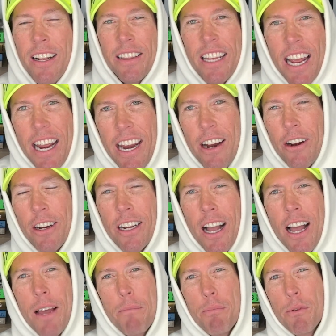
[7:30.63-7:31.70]
the air.
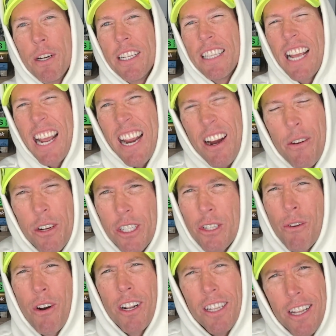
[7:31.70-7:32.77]
God breathed air into
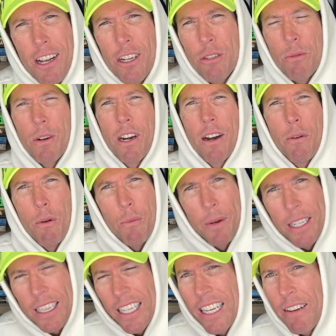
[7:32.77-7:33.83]
our lungs when we
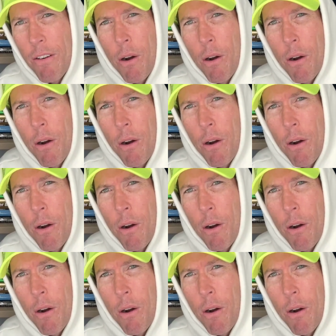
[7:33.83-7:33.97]
leave.